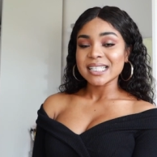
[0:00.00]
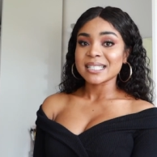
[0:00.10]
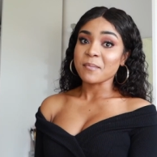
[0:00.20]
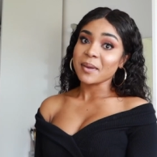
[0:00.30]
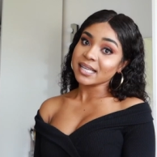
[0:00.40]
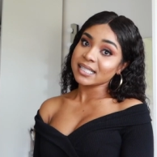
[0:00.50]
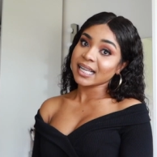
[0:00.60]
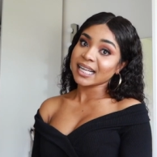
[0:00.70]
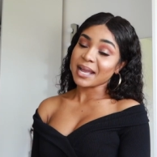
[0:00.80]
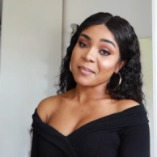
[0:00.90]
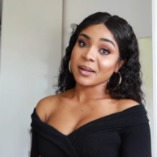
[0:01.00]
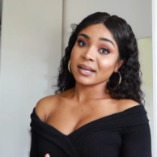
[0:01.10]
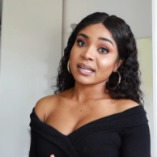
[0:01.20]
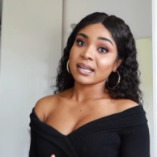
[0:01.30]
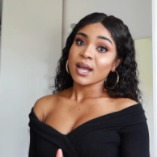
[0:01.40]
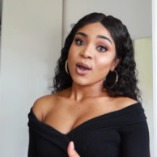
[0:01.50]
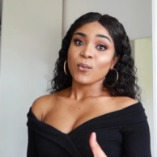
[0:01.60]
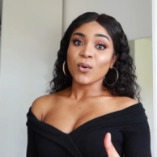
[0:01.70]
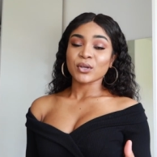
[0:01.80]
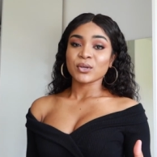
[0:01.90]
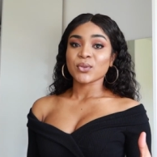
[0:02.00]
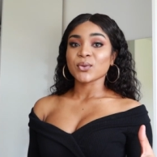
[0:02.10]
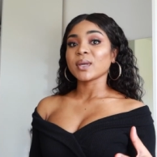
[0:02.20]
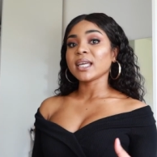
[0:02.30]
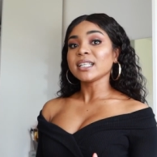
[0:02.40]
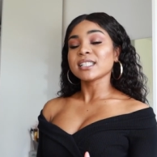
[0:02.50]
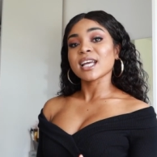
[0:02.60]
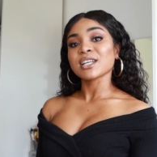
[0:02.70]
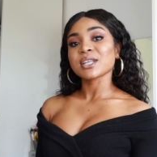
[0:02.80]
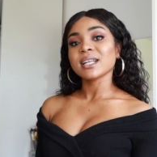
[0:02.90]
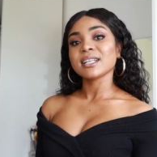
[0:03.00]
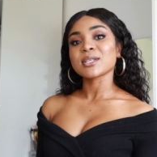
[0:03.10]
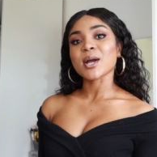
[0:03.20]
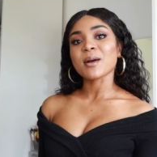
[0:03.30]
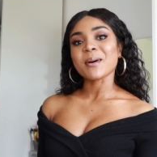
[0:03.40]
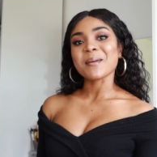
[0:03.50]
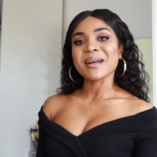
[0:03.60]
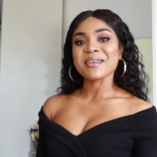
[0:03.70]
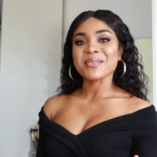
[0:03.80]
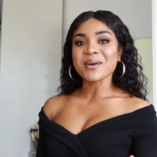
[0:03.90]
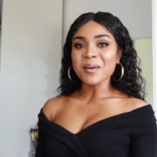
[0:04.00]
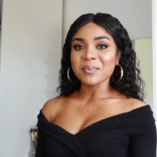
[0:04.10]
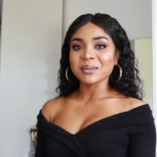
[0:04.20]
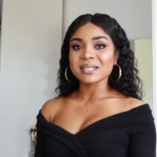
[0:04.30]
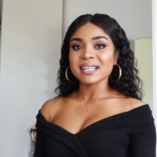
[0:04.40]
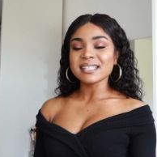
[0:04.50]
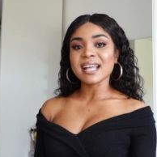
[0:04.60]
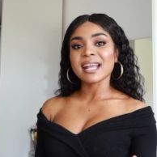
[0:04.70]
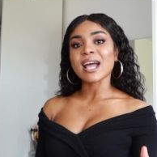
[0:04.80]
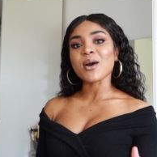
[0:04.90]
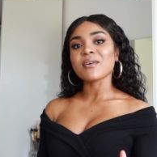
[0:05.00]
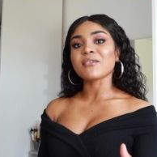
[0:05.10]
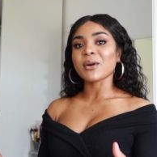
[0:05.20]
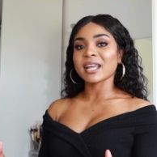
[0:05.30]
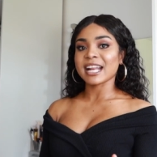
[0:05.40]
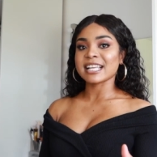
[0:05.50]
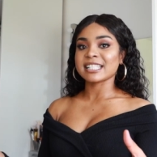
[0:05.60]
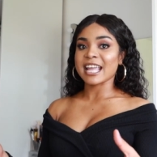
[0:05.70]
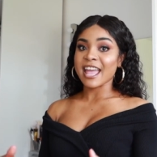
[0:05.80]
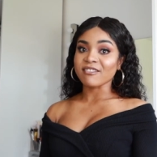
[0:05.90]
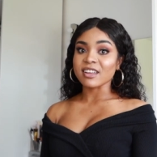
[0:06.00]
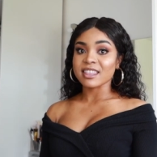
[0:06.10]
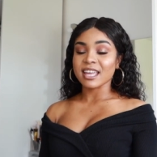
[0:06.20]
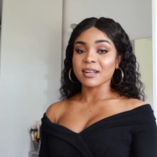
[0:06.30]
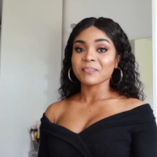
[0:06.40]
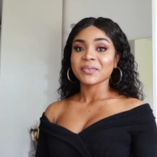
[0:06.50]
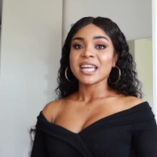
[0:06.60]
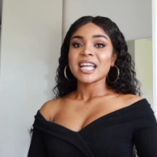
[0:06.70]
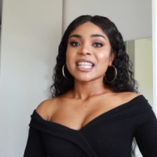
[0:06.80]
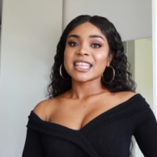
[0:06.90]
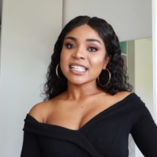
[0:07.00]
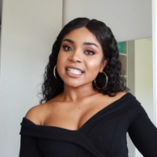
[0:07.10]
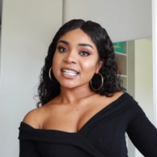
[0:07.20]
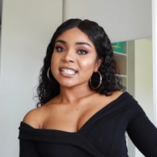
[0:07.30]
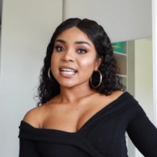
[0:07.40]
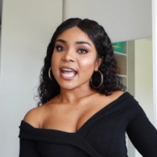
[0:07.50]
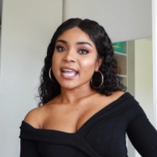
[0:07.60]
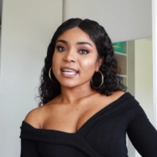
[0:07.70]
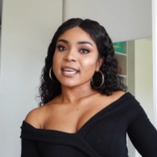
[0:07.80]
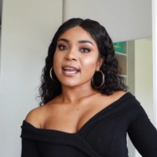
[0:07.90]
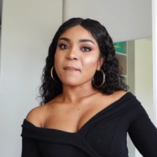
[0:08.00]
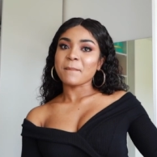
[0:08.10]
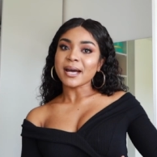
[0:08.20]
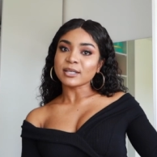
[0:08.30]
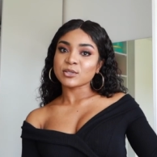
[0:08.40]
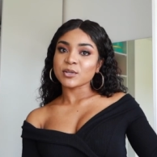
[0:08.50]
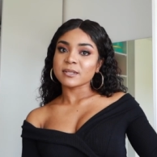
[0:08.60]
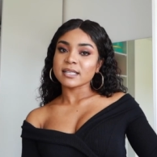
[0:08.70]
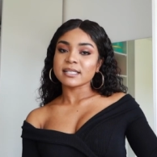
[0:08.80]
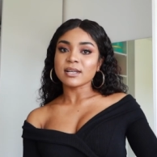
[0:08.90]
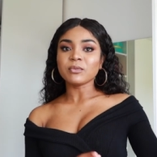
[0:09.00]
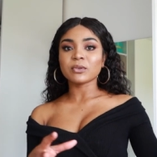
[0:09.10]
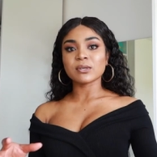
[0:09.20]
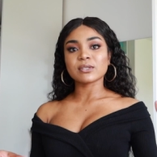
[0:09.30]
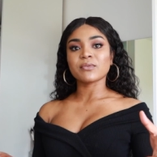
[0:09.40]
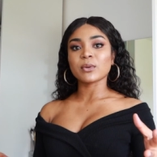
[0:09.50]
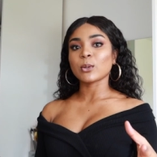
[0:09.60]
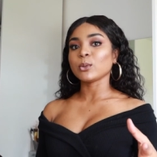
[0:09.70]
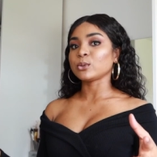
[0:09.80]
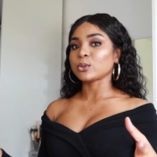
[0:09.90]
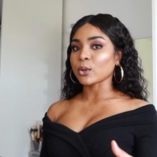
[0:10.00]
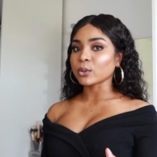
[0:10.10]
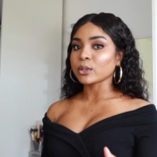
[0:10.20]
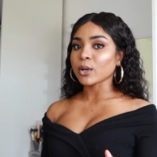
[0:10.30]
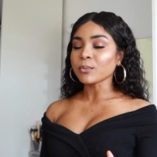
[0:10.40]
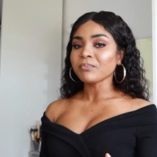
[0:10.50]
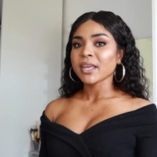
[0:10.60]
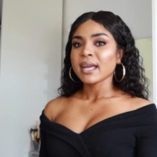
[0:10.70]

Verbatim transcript: So basically, I'm going to walk you through each section and talk about my thought process and how I've organized everything. This is the IKEA PAX row system, for those of you who don't know.